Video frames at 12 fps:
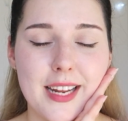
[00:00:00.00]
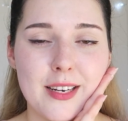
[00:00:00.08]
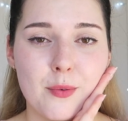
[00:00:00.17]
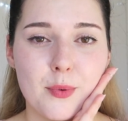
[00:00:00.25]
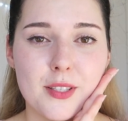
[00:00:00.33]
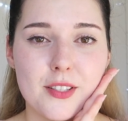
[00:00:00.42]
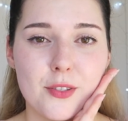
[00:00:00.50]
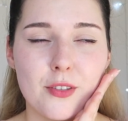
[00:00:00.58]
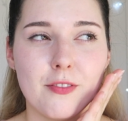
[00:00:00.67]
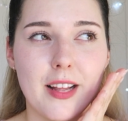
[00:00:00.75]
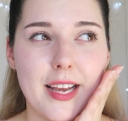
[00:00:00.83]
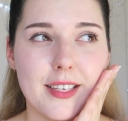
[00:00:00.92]
and it was sort
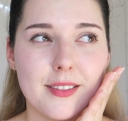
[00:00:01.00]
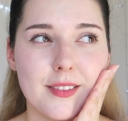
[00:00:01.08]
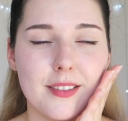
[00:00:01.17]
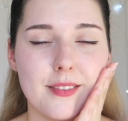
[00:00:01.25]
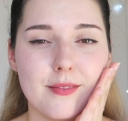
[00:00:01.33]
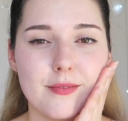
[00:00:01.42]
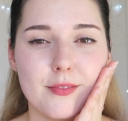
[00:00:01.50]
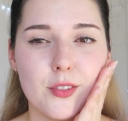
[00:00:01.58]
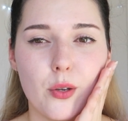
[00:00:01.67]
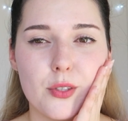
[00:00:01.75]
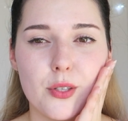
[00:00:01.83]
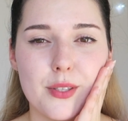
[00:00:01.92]
of like
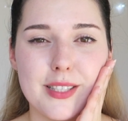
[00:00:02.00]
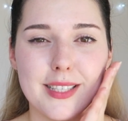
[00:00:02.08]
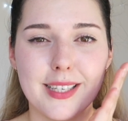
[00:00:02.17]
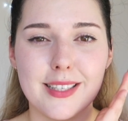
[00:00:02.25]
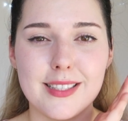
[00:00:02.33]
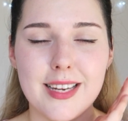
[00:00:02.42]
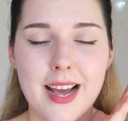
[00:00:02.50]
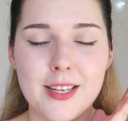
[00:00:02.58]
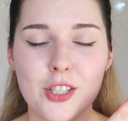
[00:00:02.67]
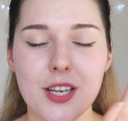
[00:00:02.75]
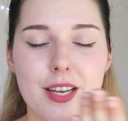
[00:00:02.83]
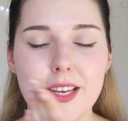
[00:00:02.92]
not so sticky to
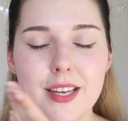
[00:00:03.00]
touch.